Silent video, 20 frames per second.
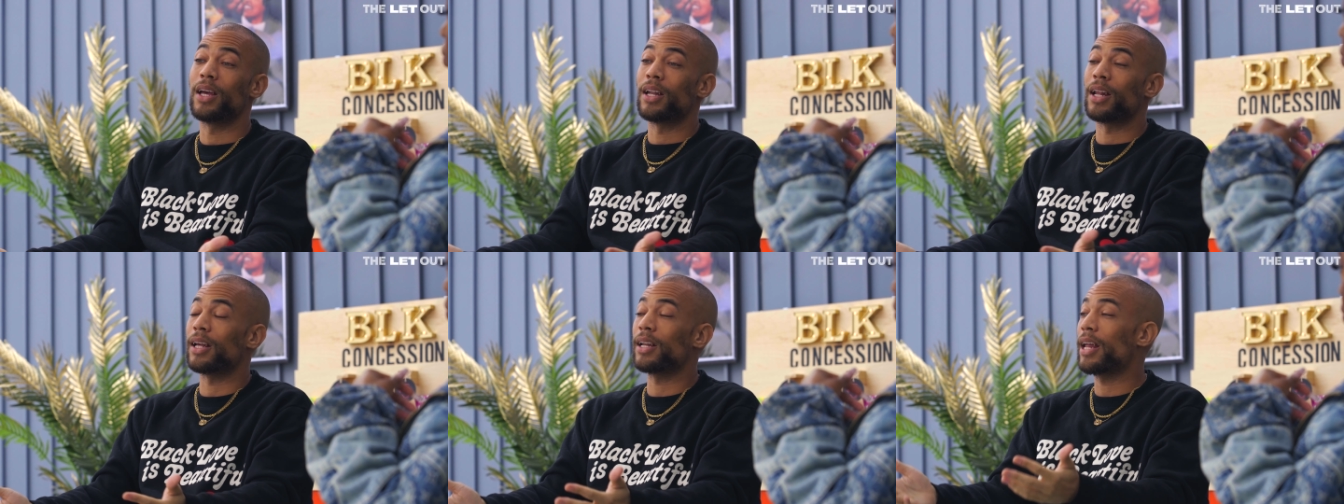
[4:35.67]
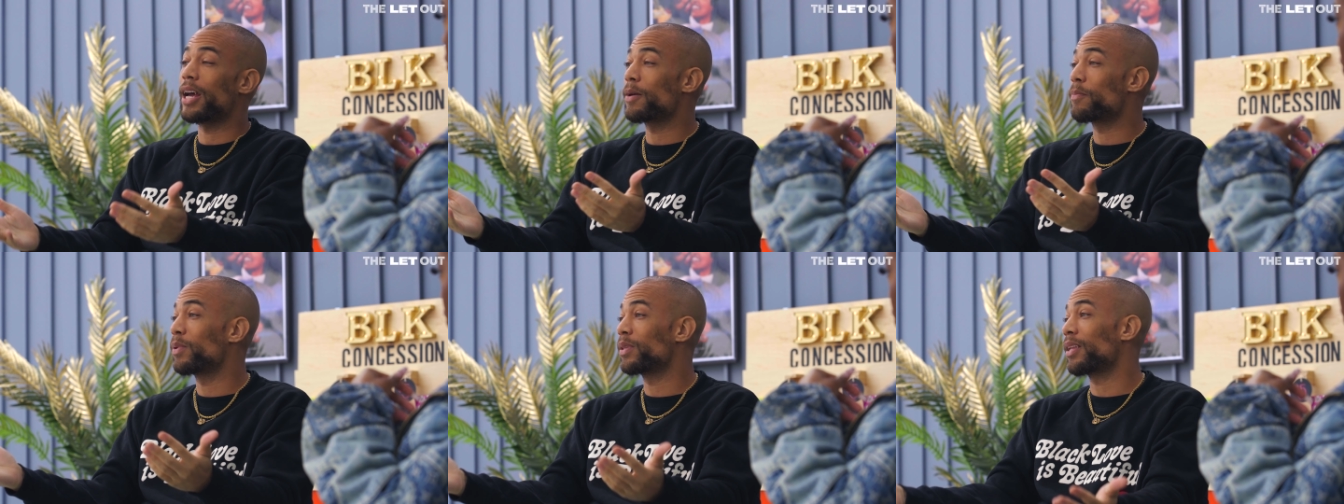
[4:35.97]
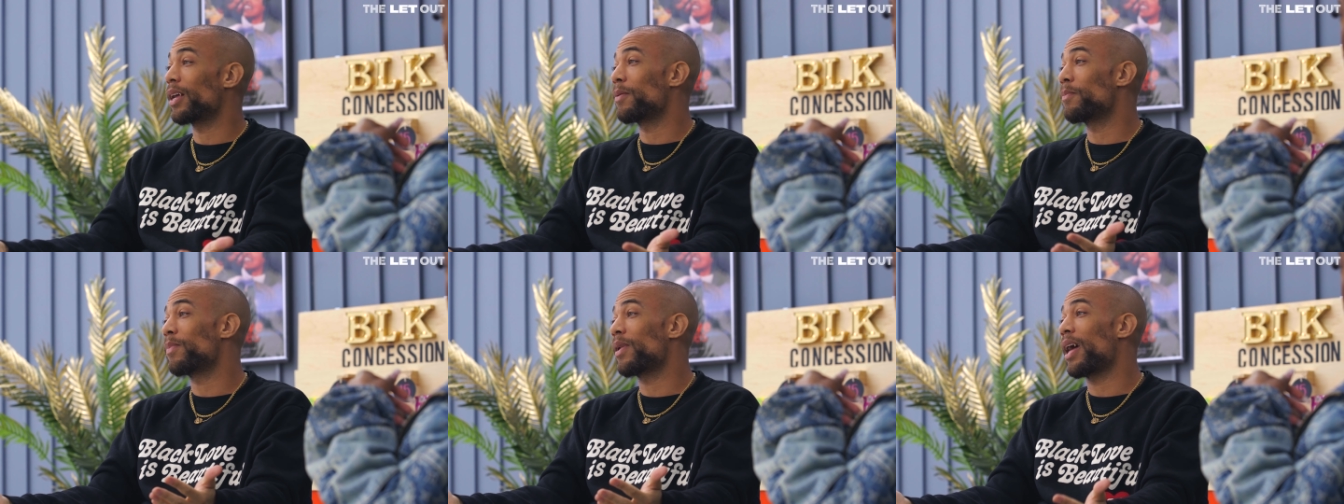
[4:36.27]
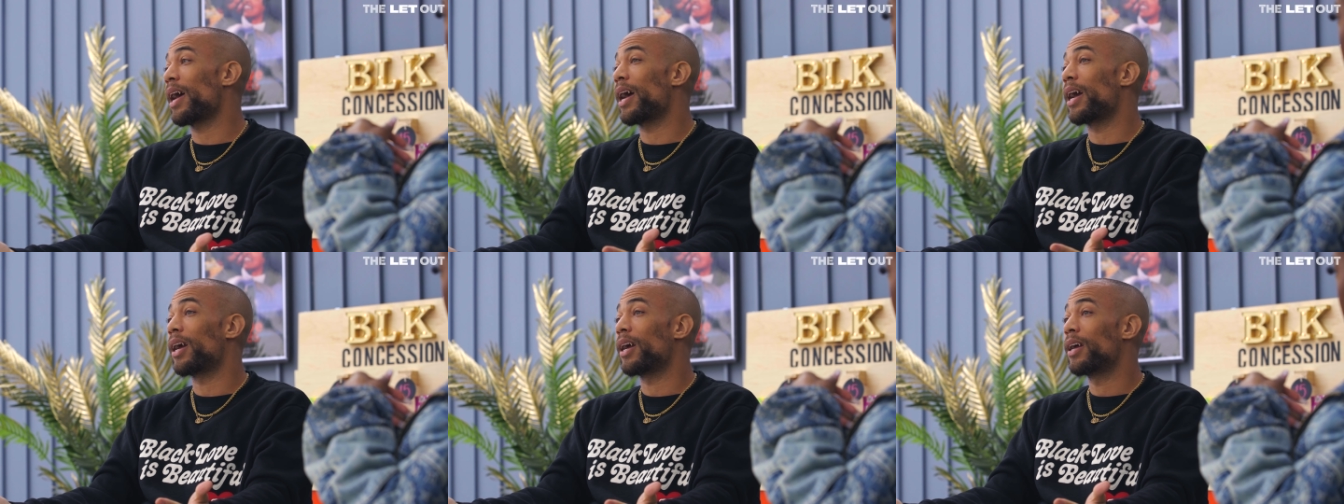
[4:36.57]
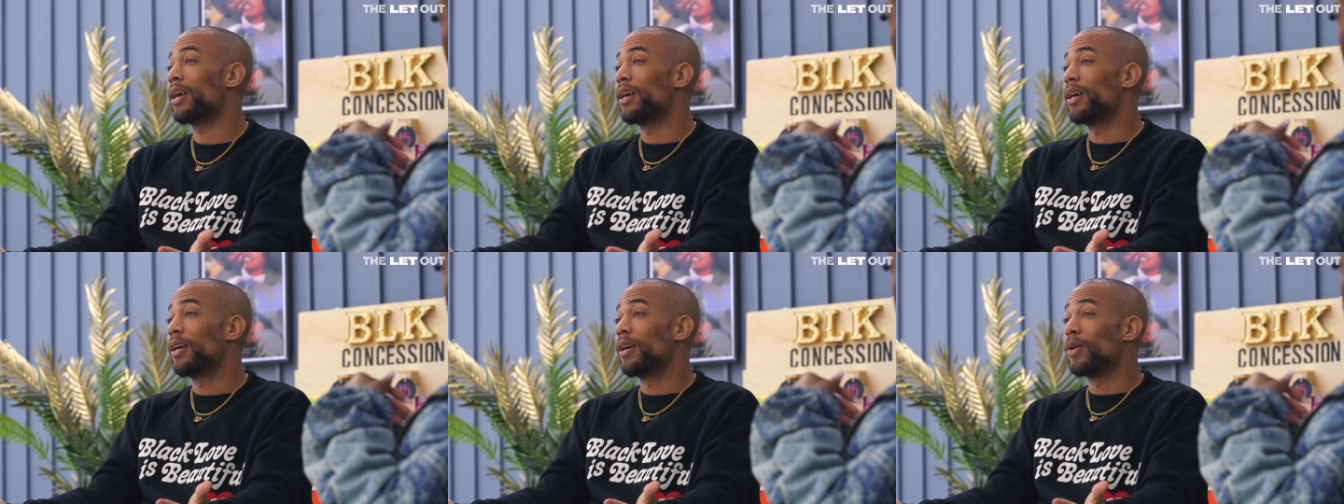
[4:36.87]
They're like, but they black.
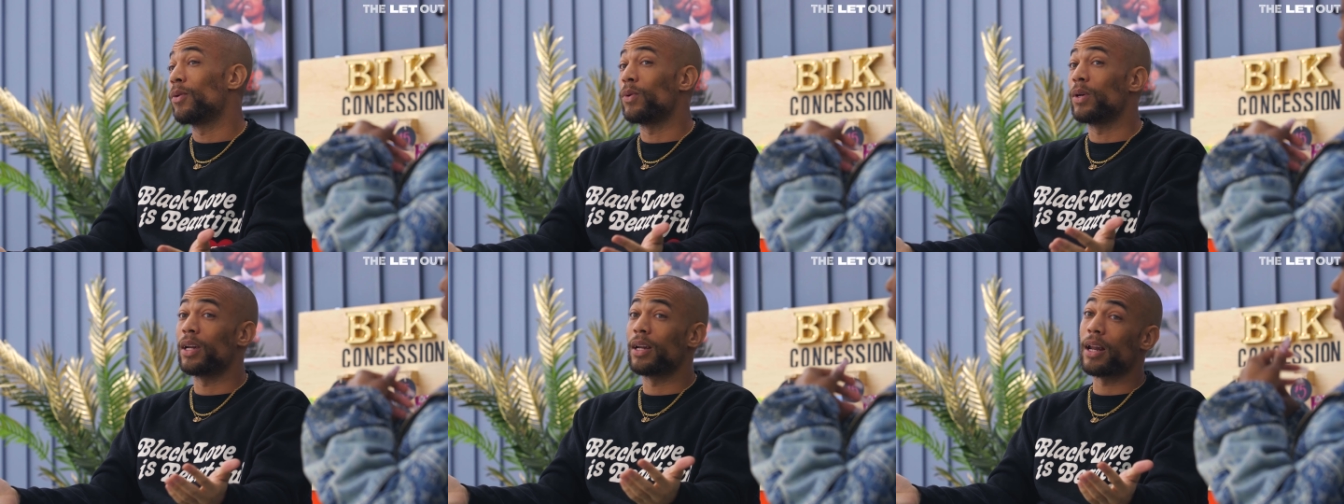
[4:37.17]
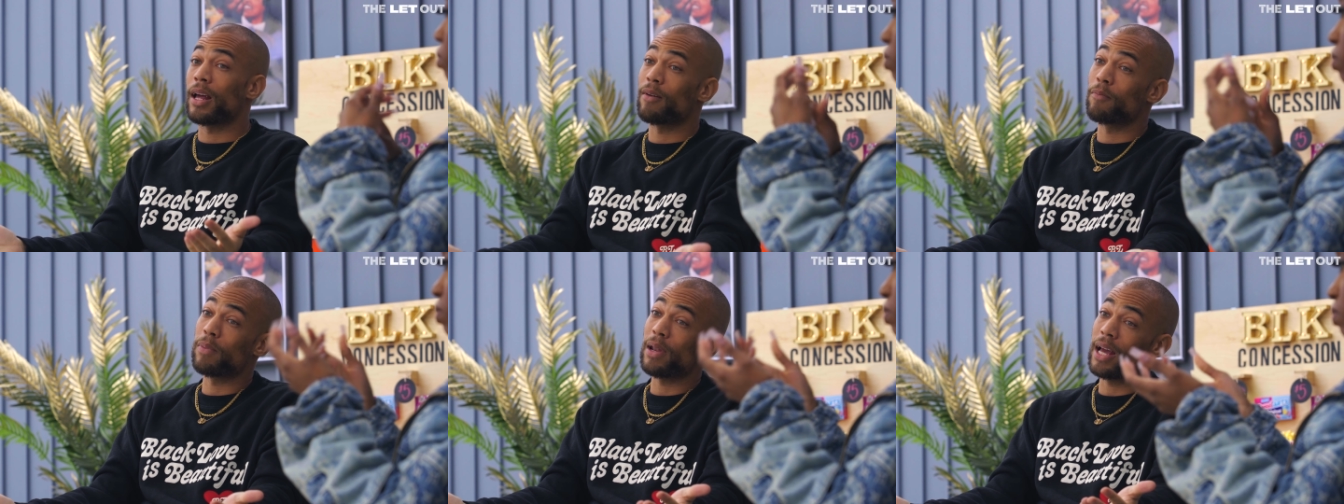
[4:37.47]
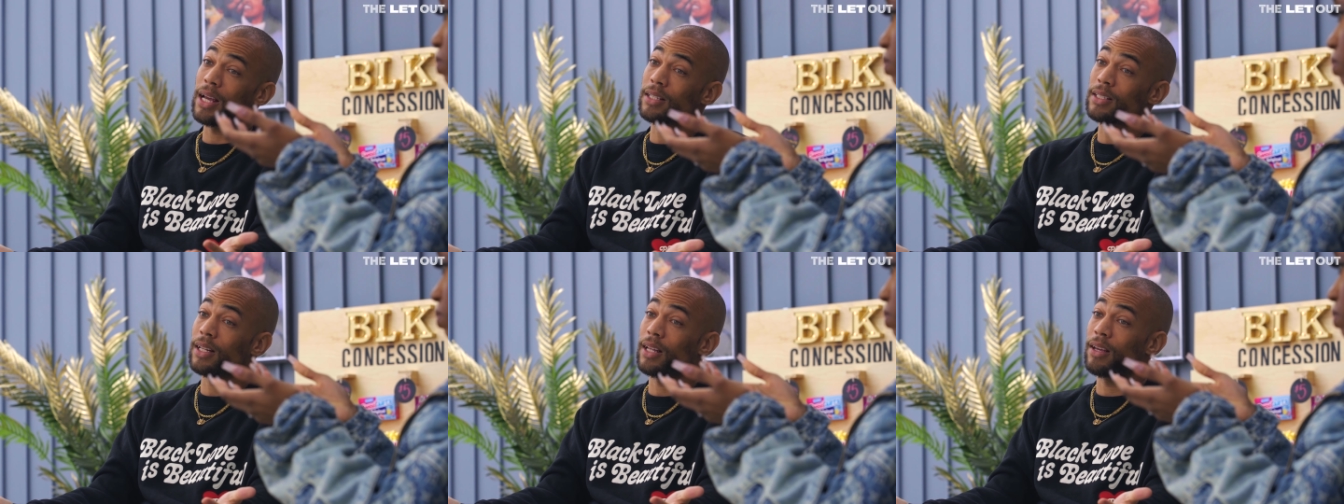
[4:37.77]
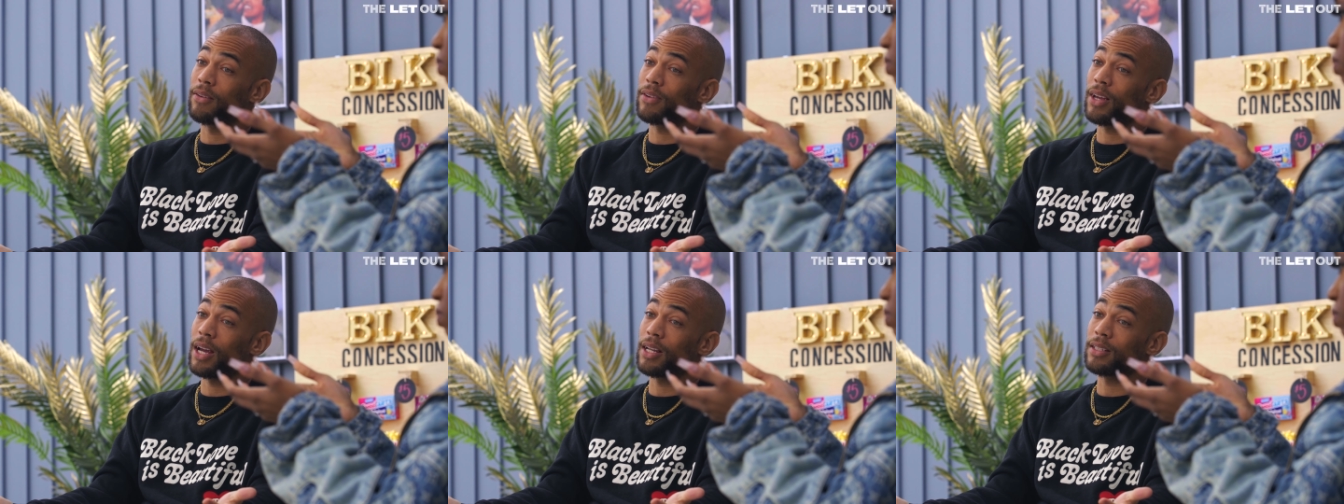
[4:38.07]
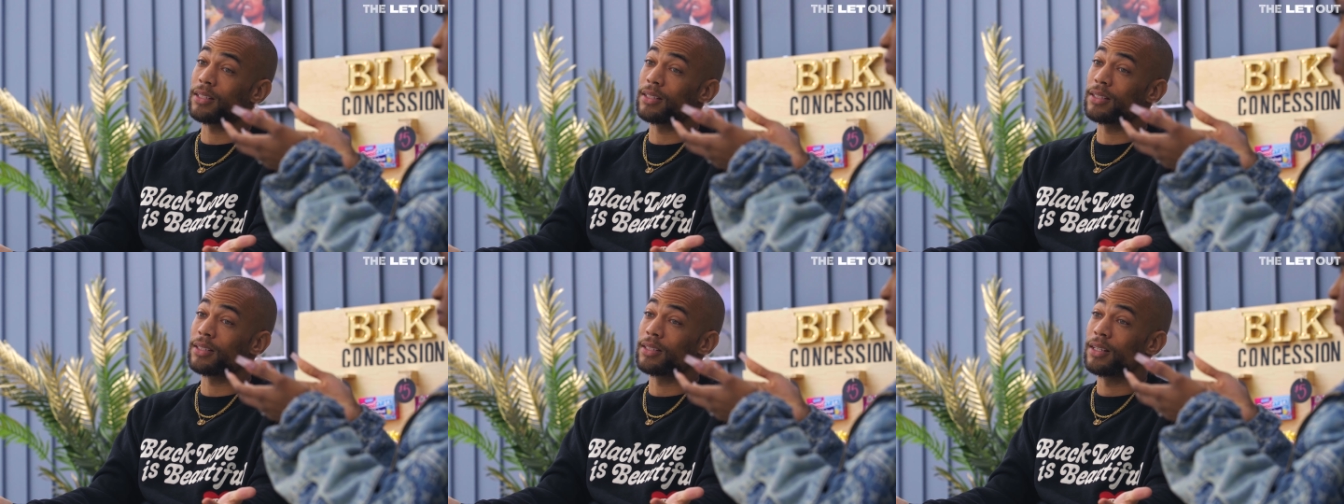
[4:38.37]
We didn't have black slave
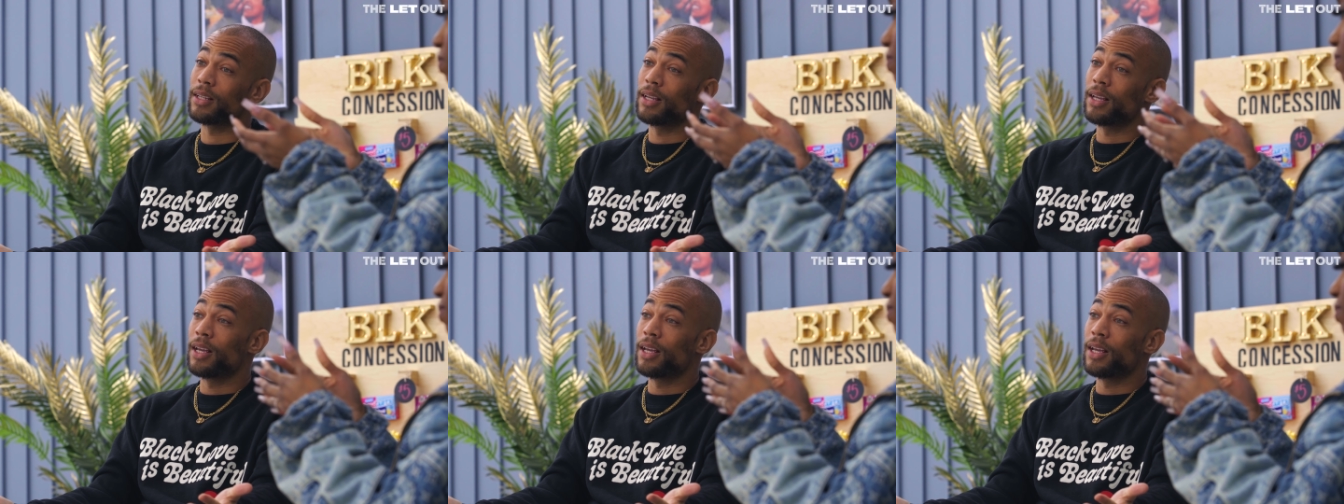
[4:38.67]
catchers.